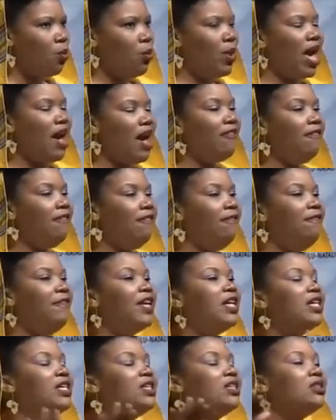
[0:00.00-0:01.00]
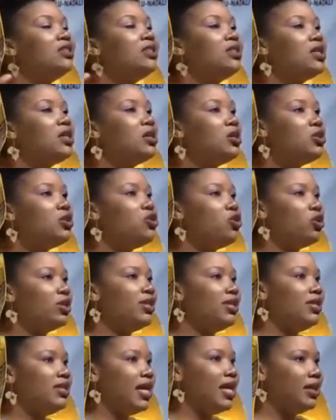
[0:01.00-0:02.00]
We have filled your
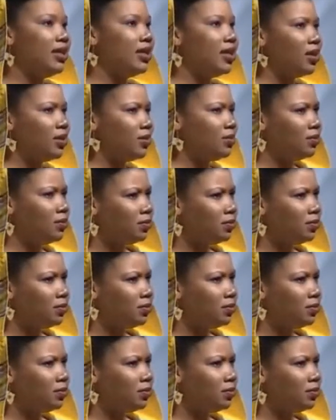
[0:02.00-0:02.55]
stadia.